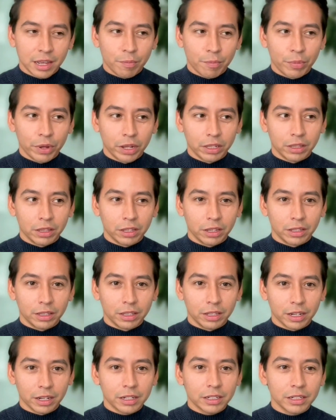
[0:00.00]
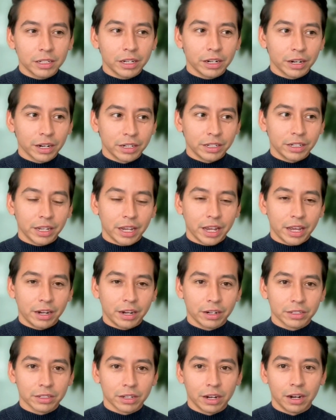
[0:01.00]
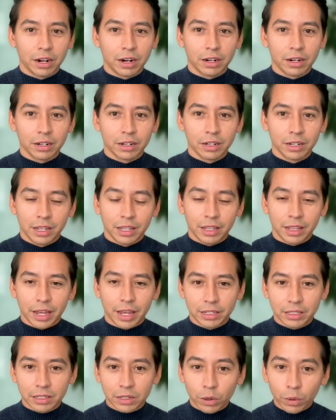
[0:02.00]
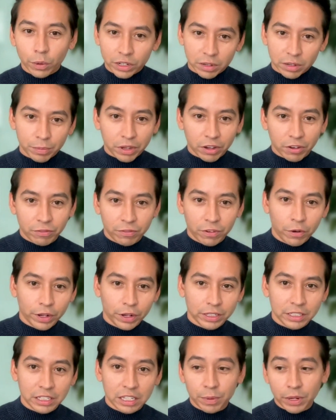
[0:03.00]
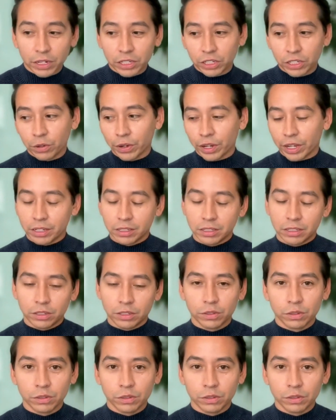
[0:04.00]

but the clear indicators are that it's going to be a focus, especially going into